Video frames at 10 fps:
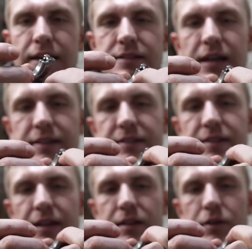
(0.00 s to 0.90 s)
it's got this
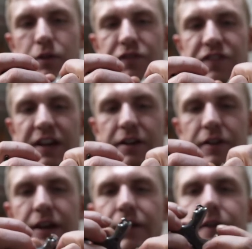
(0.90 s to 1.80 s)
like little finger
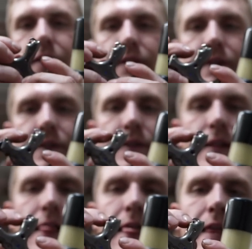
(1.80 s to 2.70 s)
here.
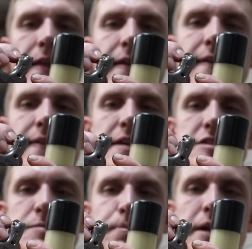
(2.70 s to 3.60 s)

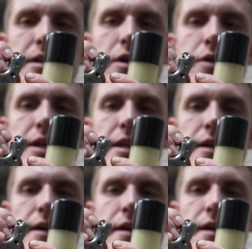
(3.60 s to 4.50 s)
It's spring loaded.
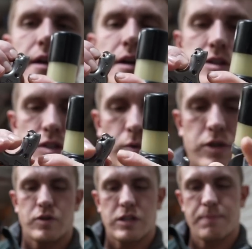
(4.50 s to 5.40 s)
So
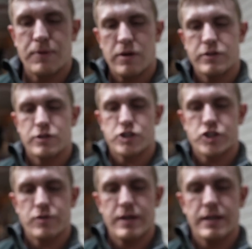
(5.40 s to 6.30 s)
clip it onto your
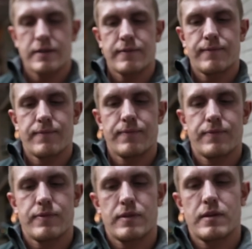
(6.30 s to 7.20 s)
string,
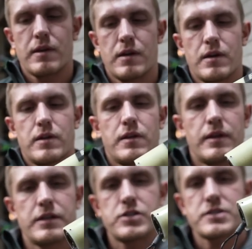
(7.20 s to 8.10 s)

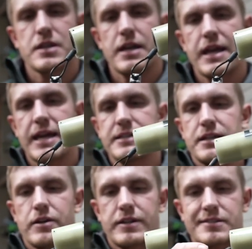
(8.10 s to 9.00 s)
it just kind of hangs
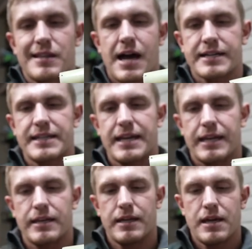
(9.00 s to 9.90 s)
there and it's locked
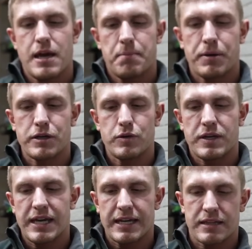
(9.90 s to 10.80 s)
in, but you
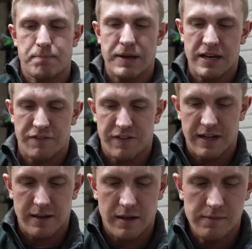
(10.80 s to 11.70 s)
get the
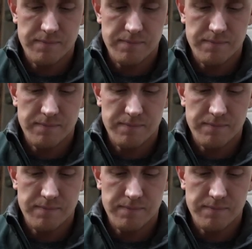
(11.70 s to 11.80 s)
benefit